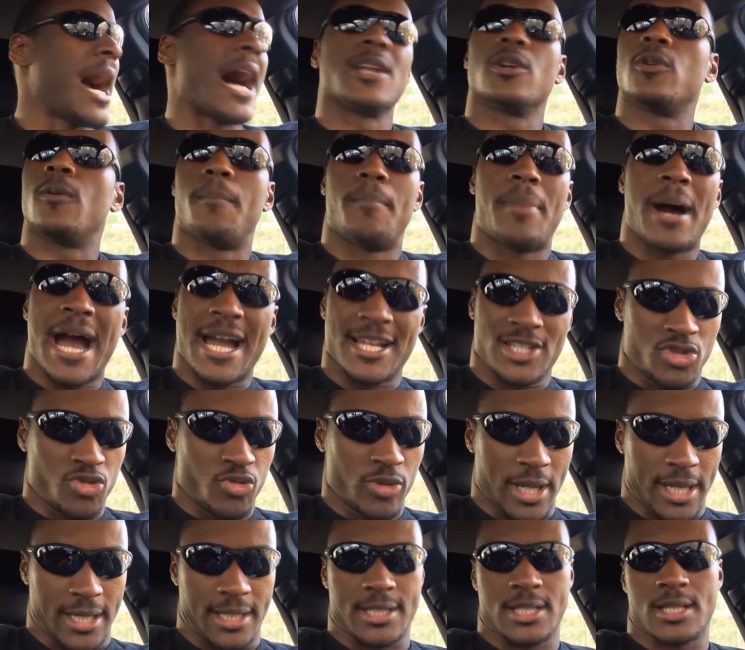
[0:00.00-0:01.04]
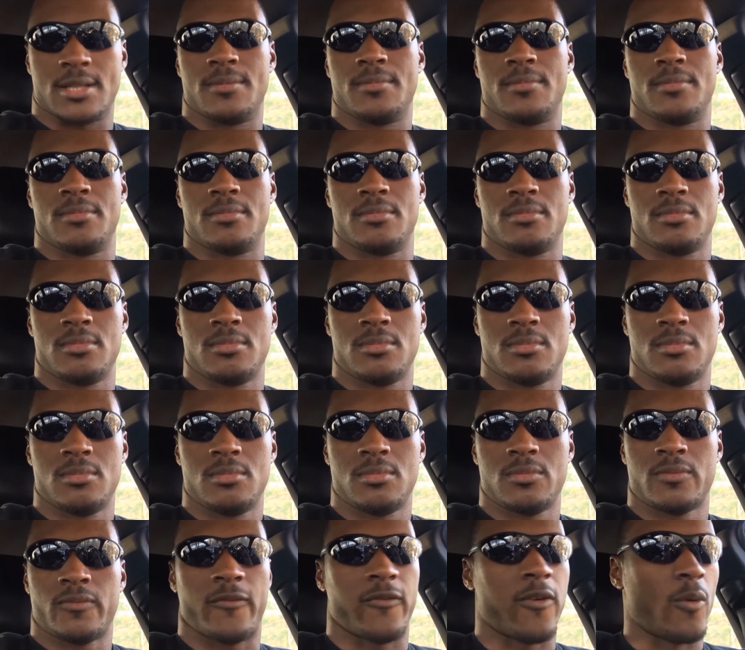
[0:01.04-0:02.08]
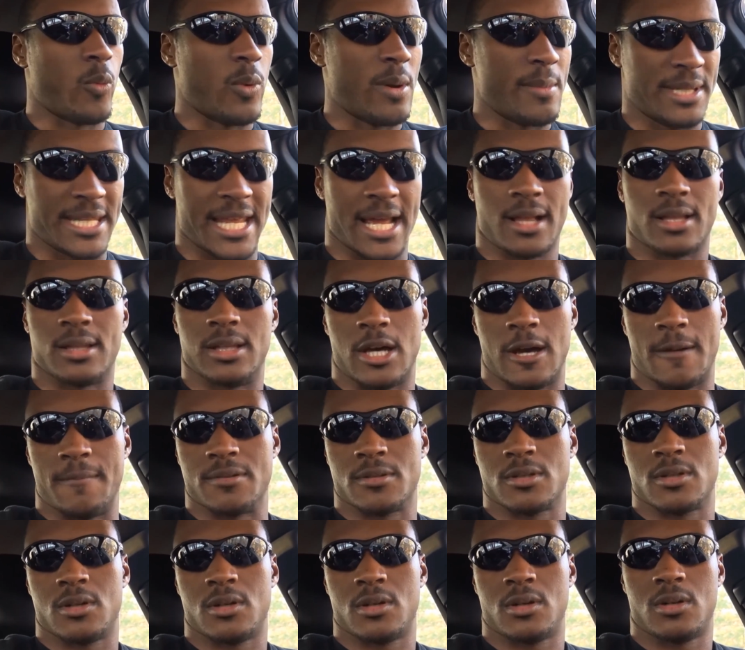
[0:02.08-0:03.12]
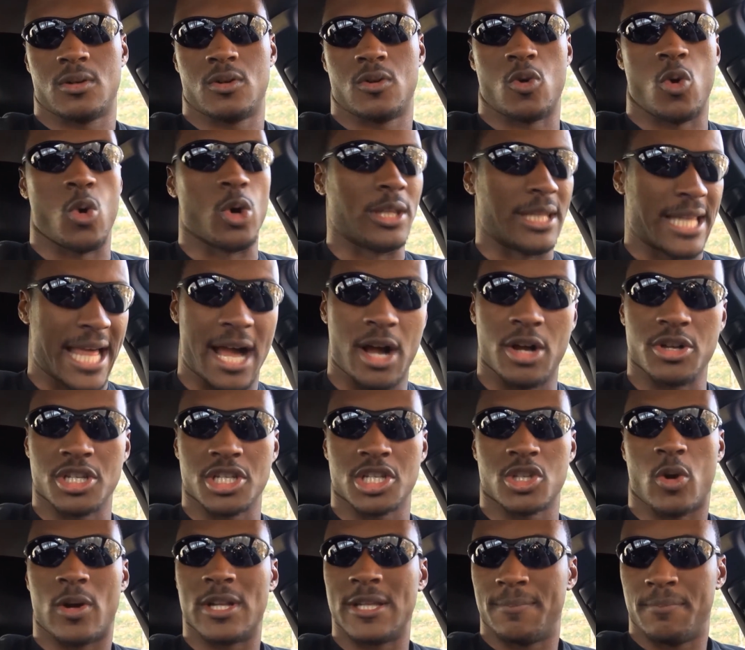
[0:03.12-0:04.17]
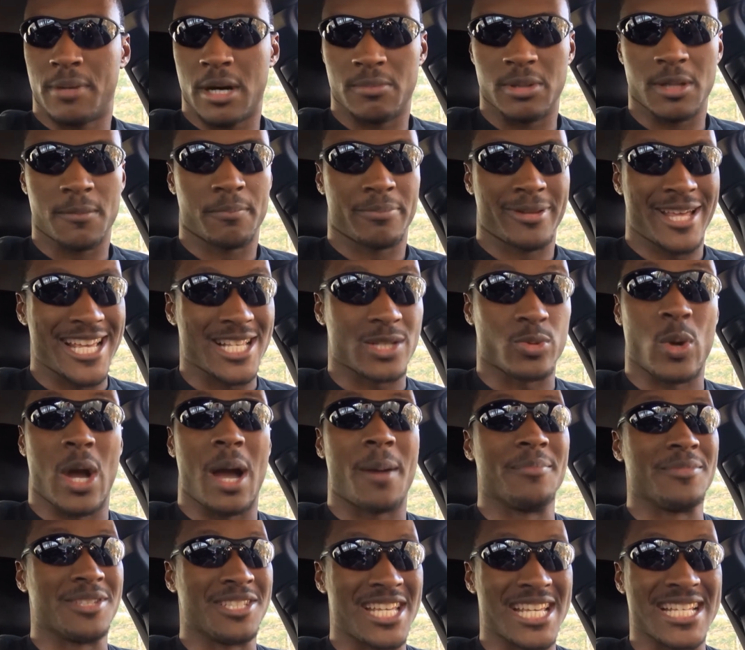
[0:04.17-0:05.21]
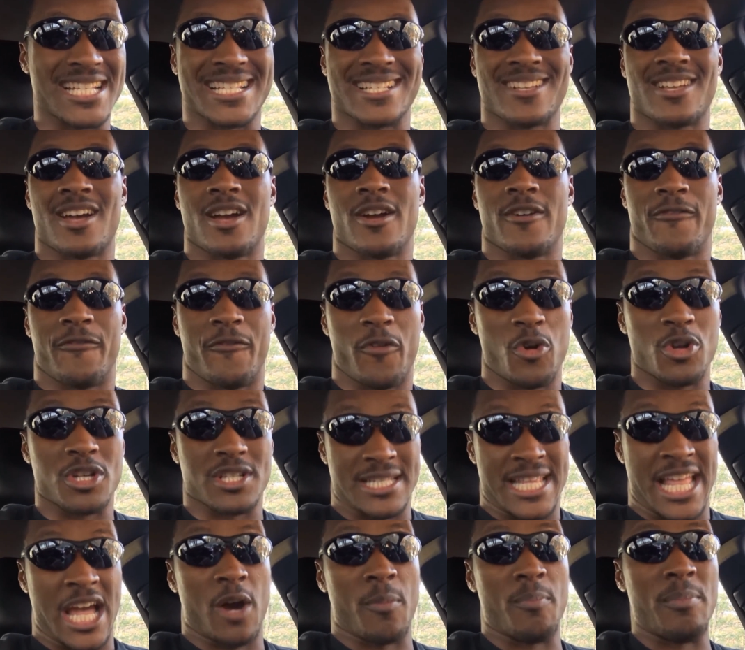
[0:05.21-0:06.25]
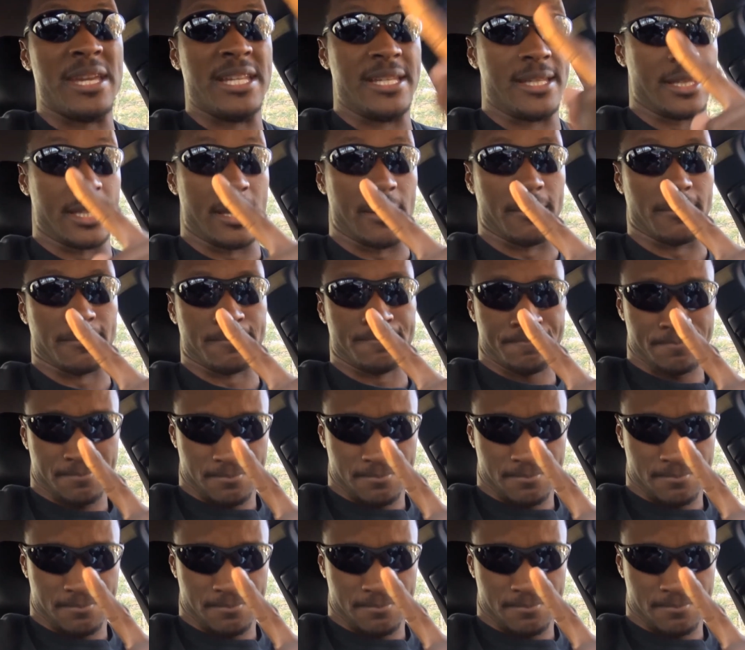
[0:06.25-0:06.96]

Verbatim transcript: I don't buy drinks for women at clubs or lounges or any public place where I'm just first now meeting them.